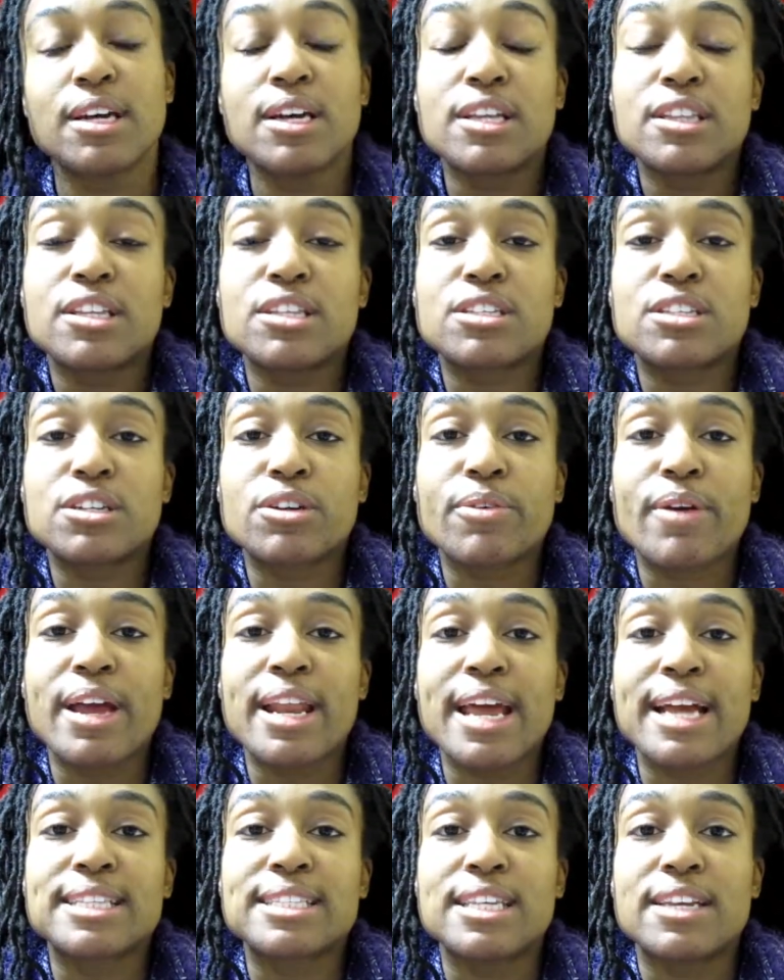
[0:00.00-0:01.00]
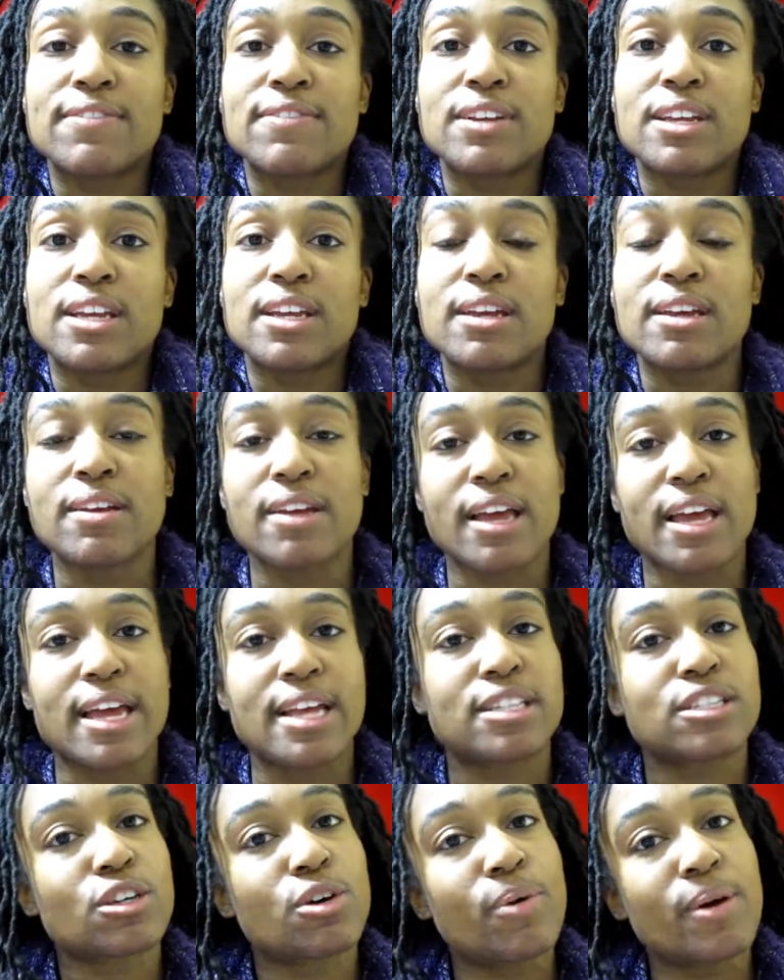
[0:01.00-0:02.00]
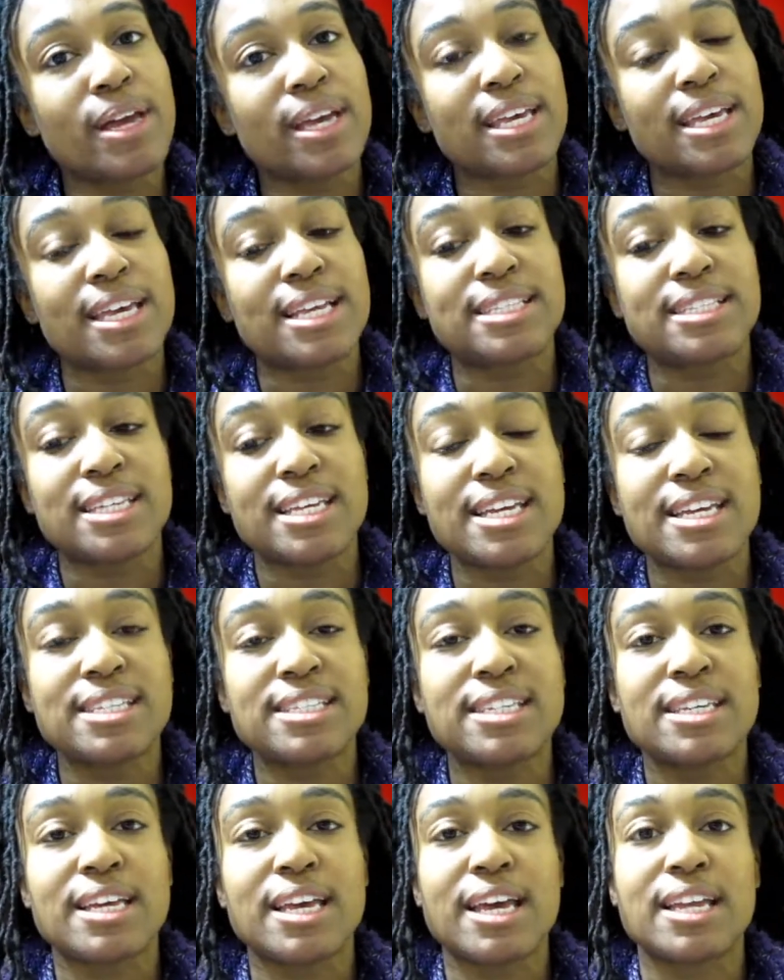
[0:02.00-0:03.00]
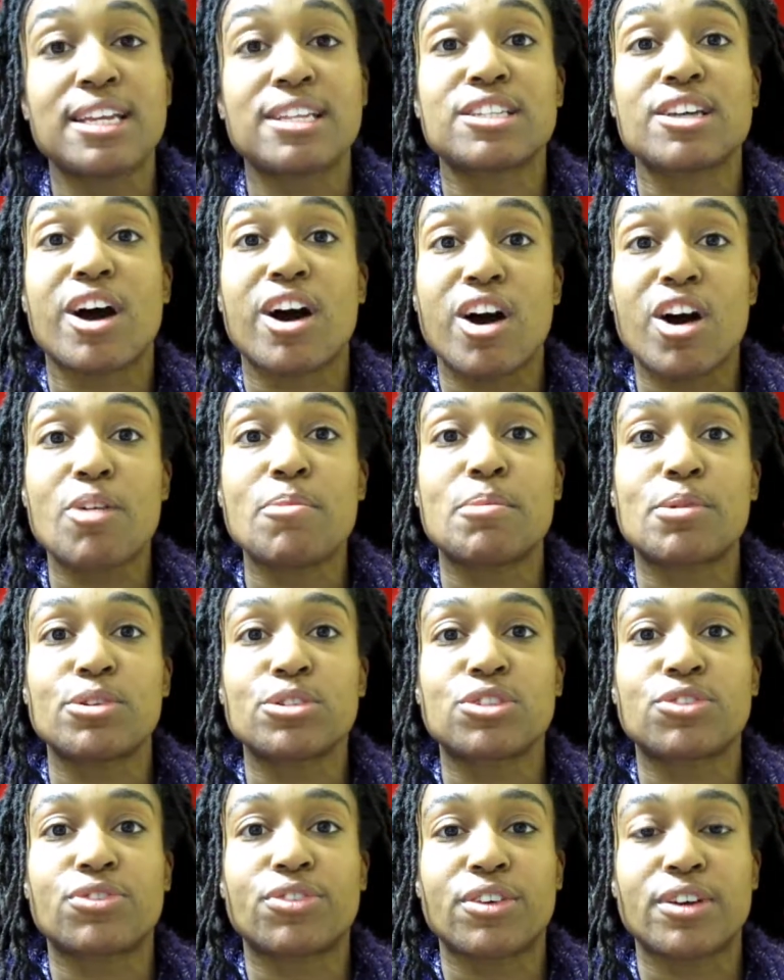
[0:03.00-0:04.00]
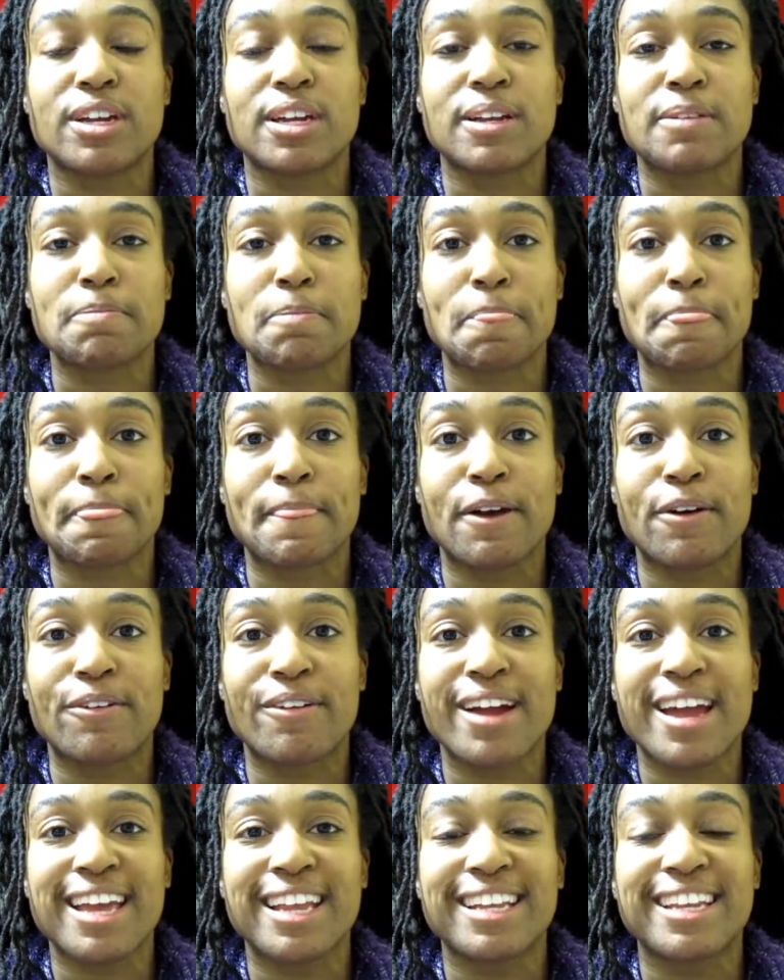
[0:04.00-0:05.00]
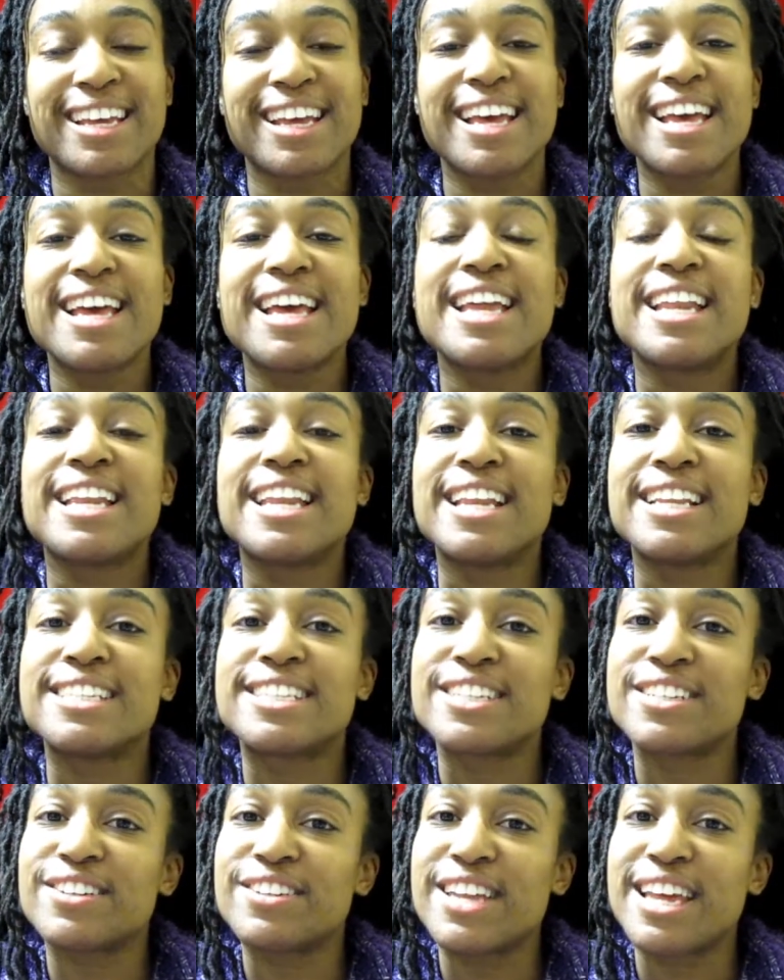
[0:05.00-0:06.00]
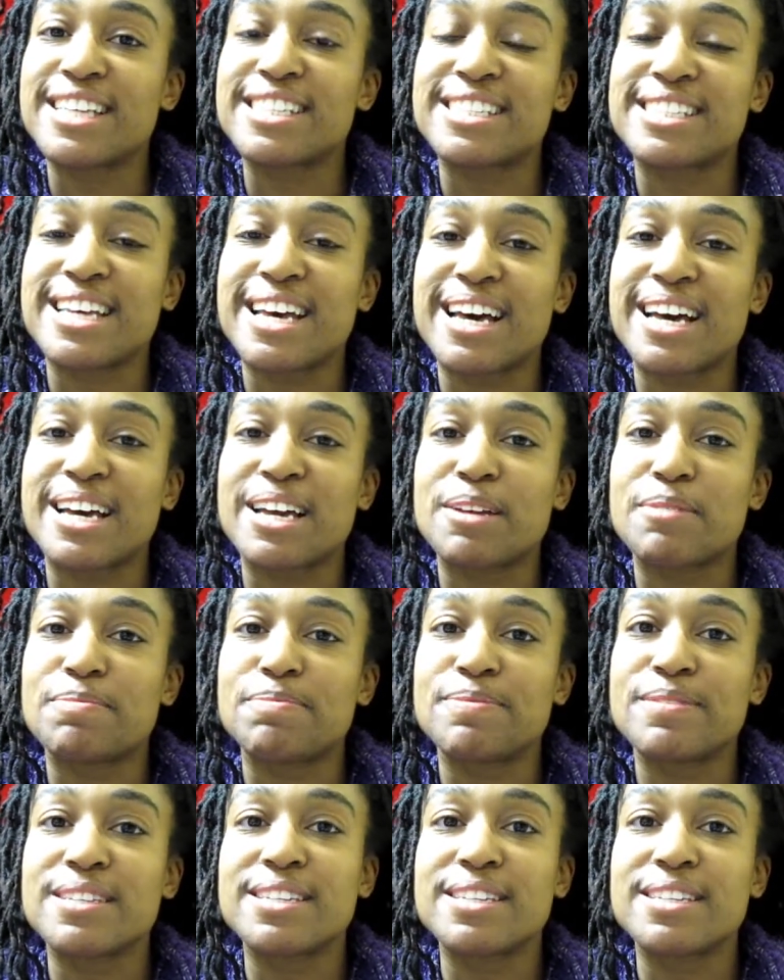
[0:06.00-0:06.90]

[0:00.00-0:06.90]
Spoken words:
This is a great activity. It's quick, it's easy, and it's almost free. All right? Until next time.